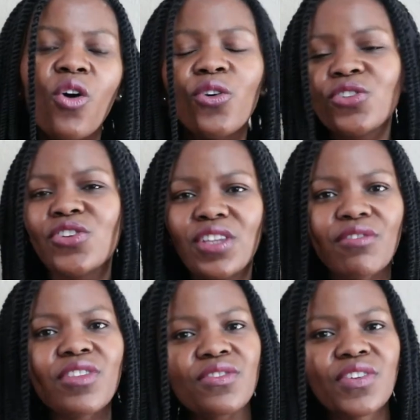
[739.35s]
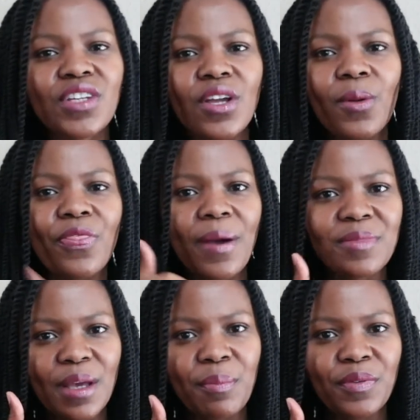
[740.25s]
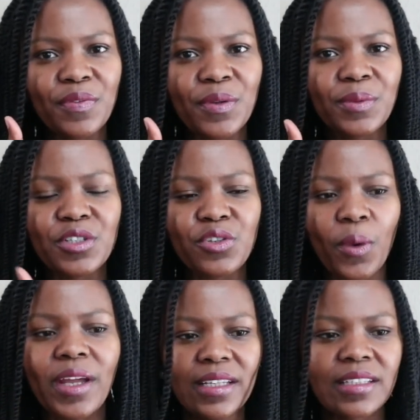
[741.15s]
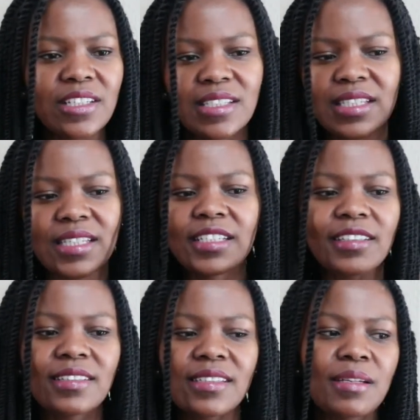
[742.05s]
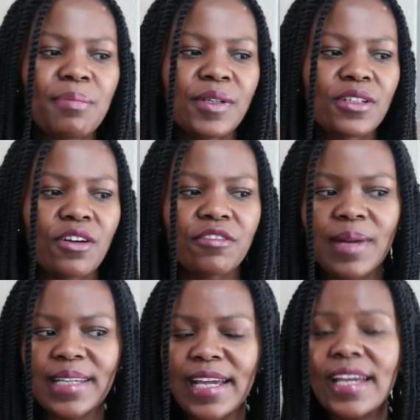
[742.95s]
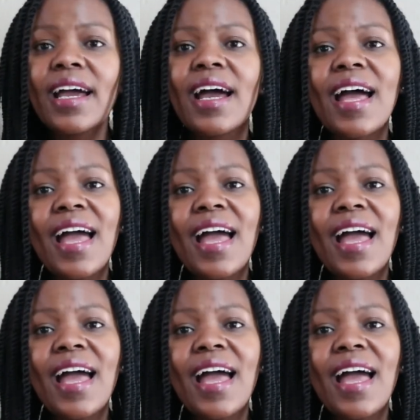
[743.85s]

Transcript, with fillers: Also, give this video a thumbs up if you enjoyed just this little snippet of my day.